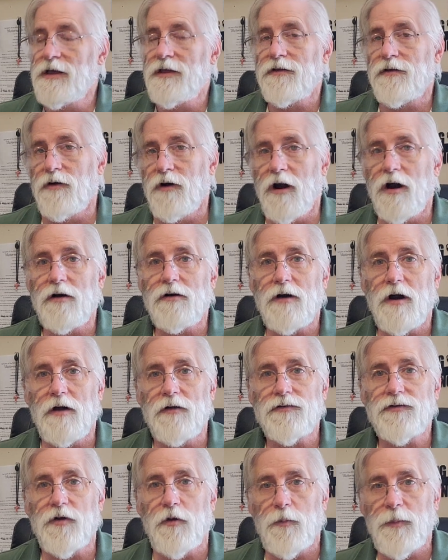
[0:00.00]
There are
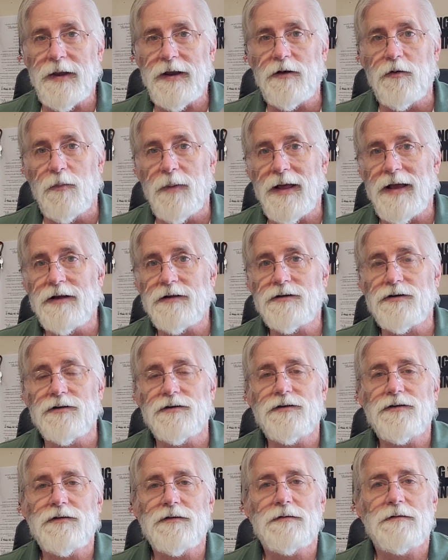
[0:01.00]
also beetle
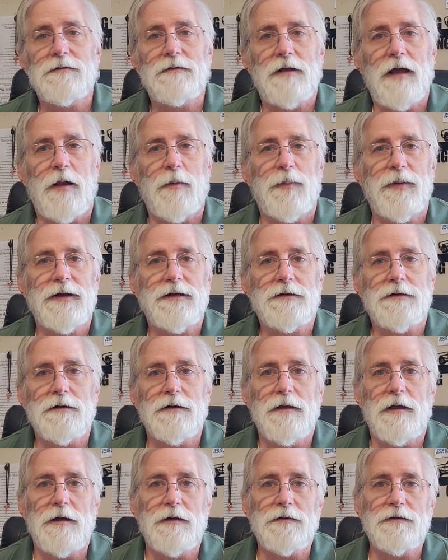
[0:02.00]
blasters. Got a picture
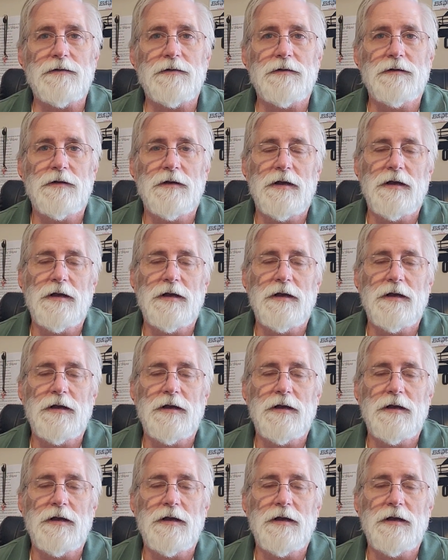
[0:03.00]
of those.